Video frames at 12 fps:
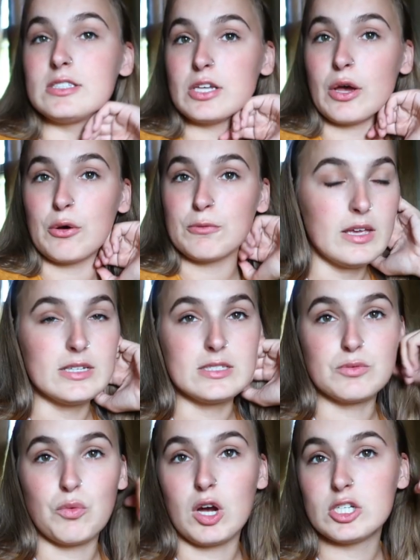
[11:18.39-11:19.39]
so
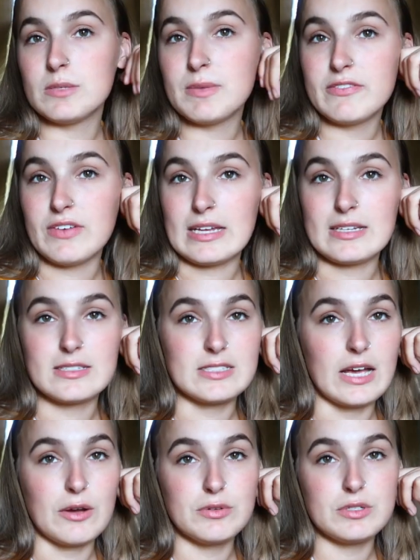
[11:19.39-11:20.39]
it's washing my face
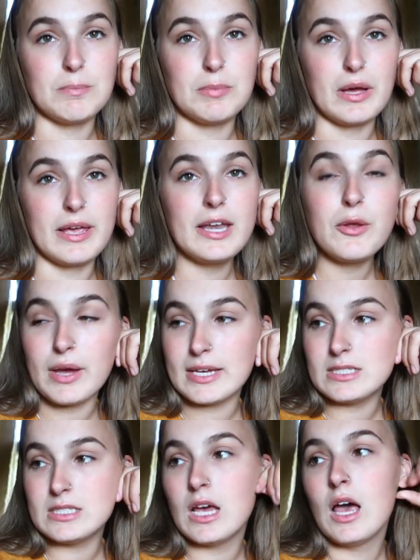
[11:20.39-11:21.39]
out. But
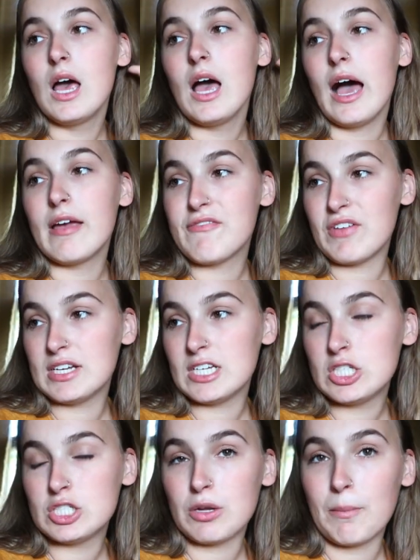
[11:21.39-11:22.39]
anyways, I
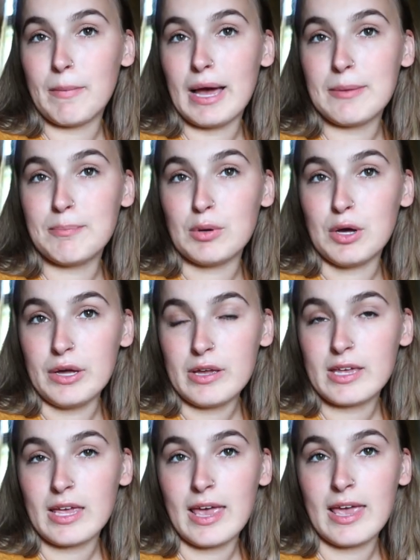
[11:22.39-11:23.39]
finished my
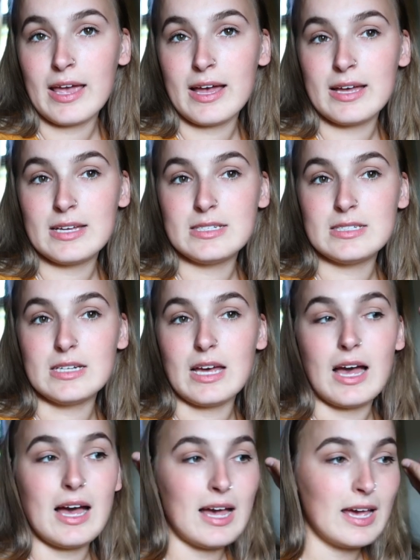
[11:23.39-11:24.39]
book and
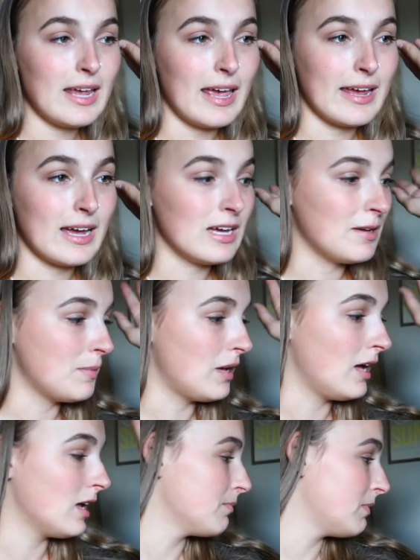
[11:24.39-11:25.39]
I am
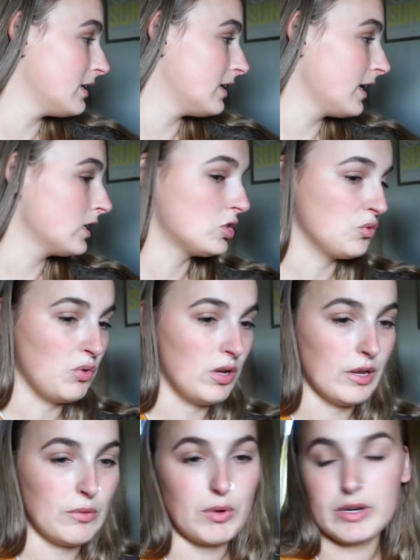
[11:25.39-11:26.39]
on my next
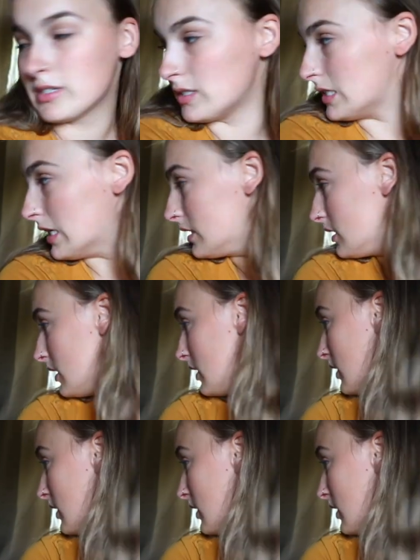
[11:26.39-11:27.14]
one. Where is it?